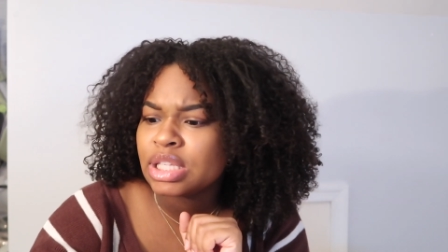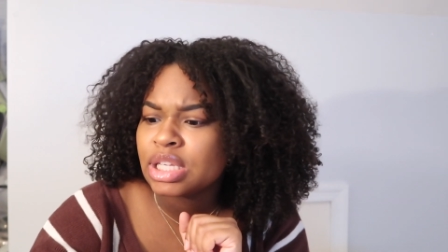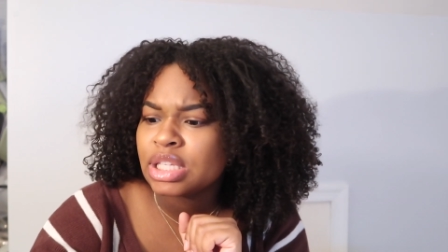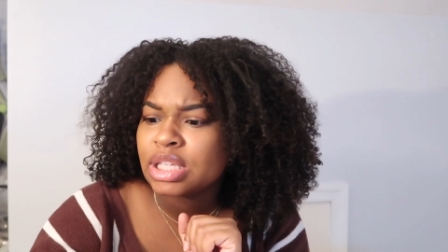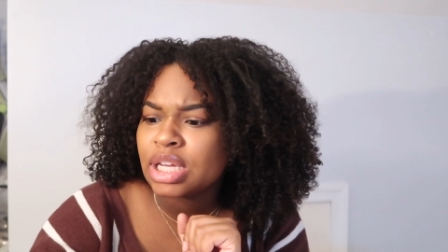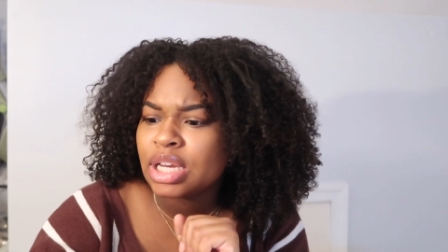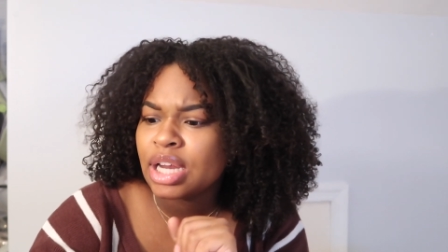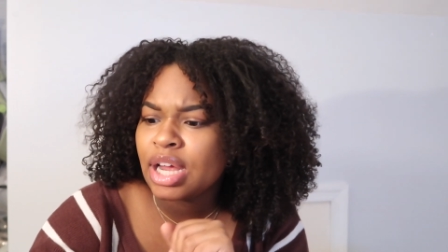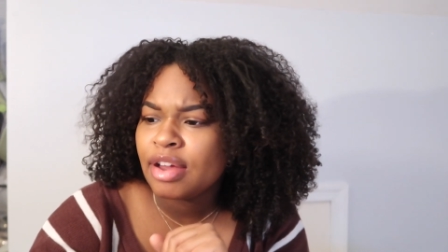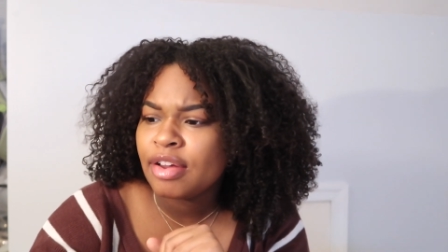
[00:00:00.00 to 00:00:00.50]

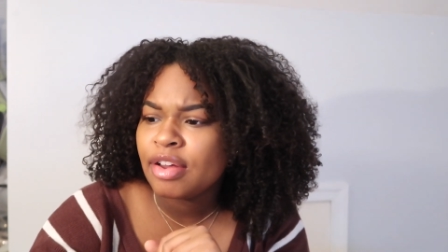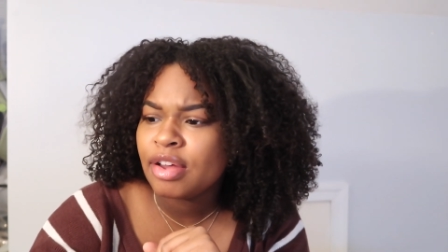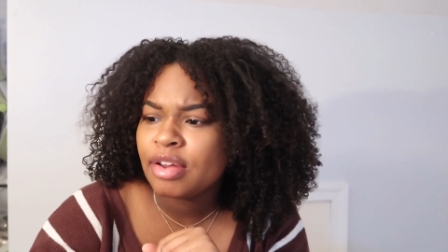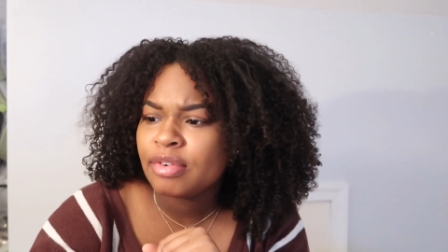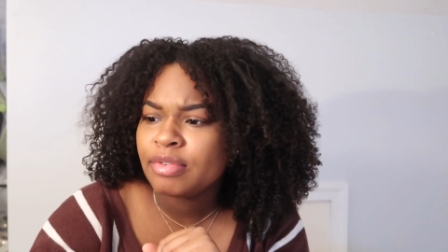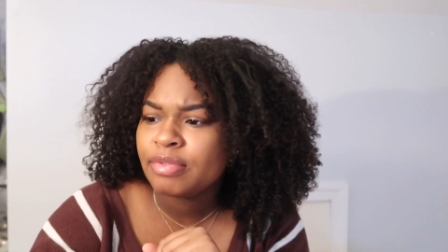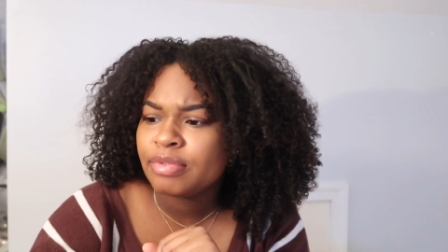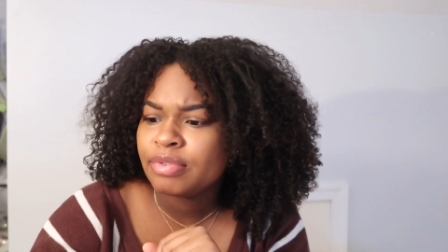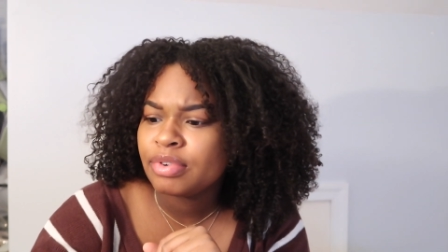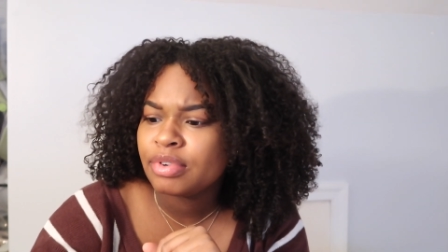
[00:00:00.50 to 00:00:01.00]
It's gonna
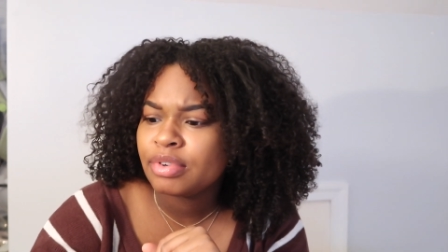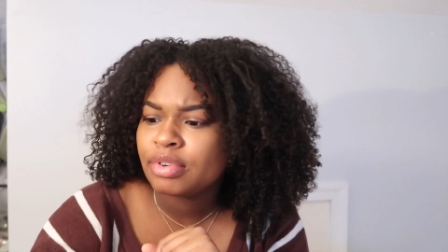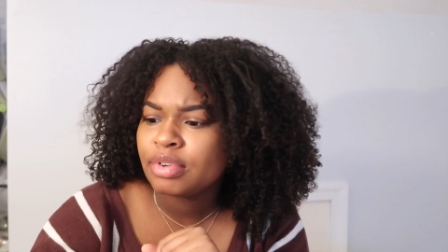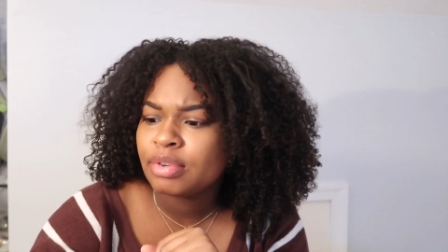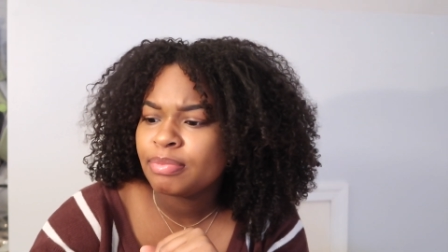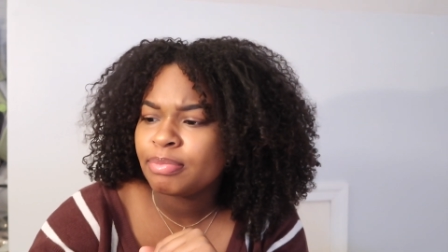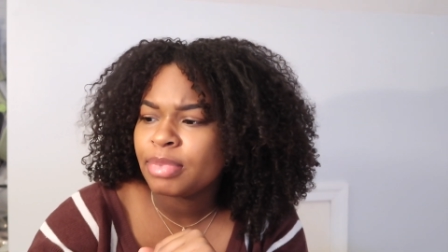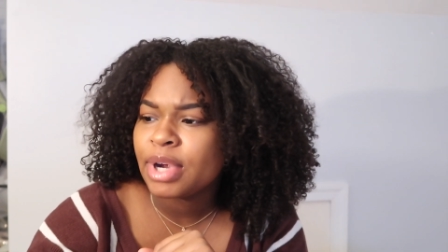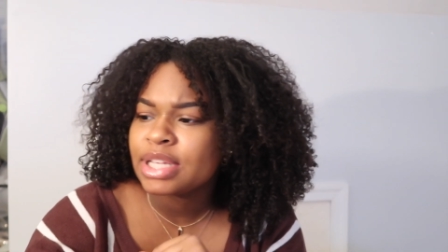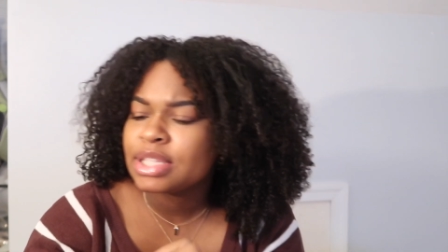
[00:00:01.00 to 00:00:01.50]
have
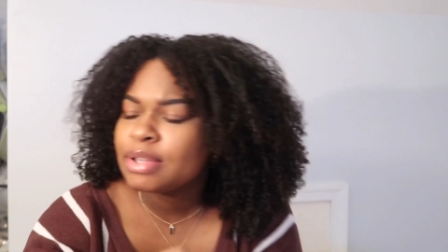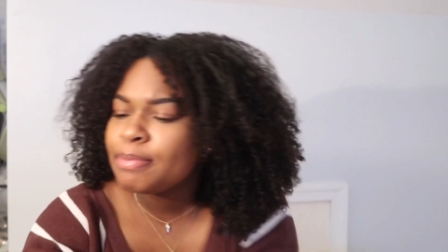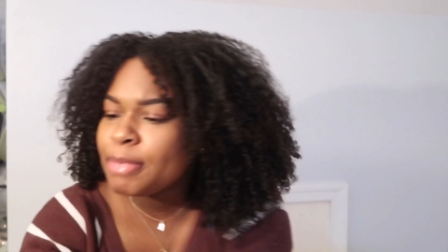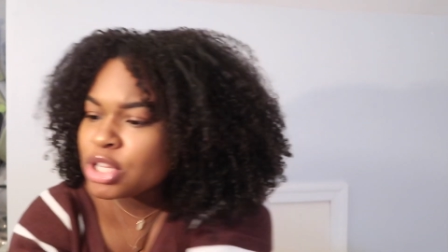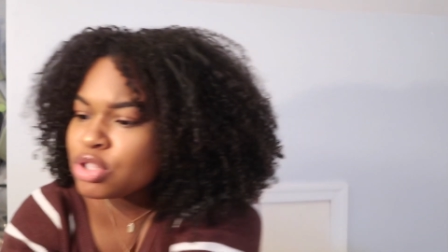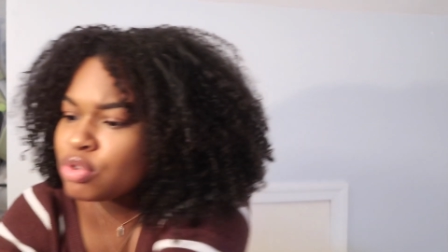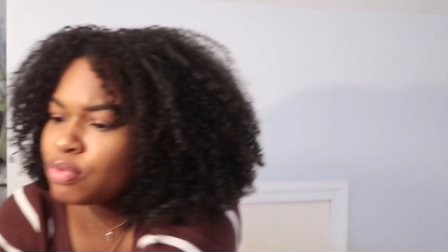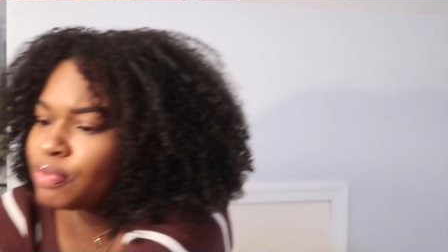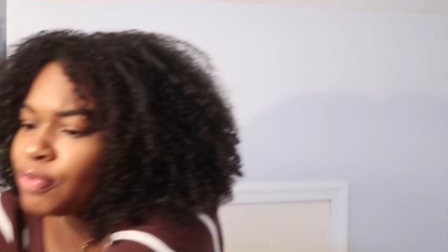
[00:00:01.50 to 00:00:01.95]
Braxton about